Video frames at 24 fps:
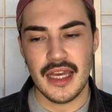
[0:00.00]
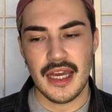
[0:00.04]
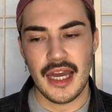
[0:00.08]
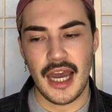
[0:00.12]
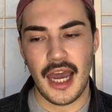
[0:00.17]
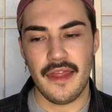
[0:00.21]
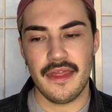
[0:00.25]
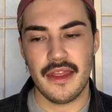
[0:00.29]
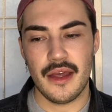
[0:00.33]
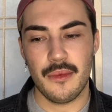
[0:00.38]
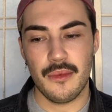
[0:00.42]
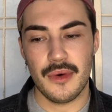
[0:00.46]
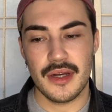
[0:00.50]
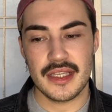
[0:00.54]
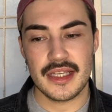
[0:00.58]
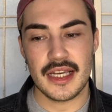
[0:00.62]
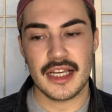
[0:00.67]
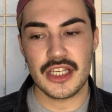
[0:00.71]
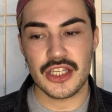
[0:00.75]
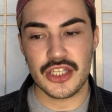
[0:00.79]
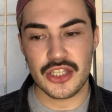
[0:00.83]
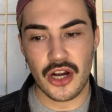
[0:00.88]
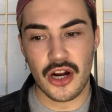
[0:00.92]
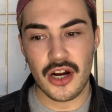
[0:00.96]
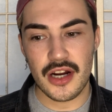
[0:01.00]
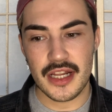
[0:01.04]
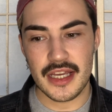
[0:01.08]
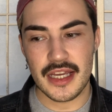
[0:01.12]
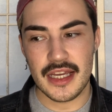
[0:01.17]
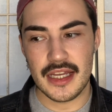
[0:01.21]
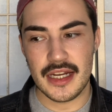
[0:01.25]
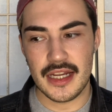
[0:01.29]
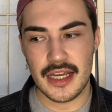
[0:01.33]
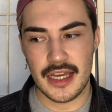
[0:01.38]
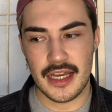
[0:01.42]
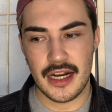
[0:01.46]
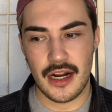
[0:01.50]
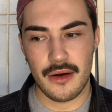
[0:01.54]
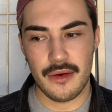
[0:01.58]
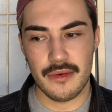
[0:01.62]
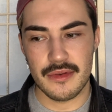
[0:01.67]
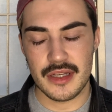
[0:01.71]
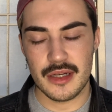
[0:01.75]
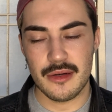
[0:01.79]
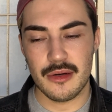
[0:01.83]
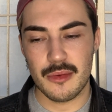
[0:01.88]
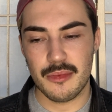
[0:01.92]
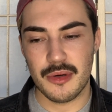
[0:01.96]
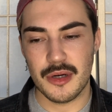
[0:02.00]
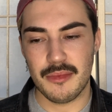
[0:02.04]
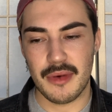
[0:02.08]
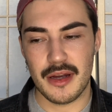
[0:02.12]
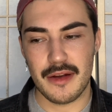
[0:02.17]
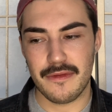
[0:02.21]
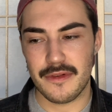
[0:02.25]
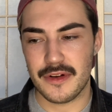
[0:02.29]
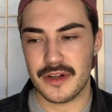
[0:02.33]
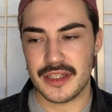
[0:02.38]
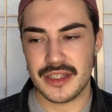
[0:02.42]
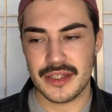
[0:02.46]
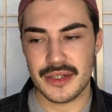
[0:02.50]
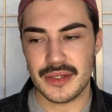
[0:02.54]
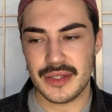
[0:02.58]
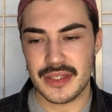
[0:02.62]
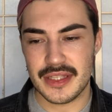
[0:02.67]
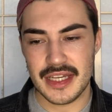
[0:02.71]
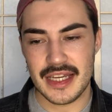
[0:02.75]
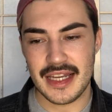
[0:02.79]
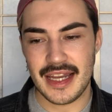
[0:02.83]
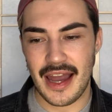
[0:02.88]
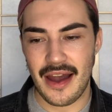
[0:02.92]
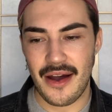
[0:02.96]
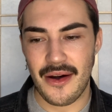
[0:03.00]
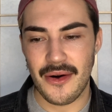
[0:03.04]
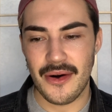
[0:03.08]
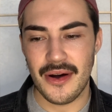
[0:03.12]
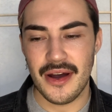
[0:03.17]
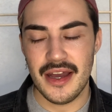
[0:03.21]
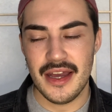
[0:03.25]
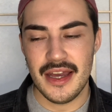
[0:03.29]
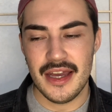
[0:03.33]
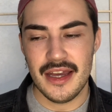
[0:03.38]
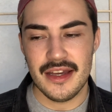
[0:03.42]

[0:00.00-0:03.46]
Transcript: And then once I started and I was able to put my first little thing out,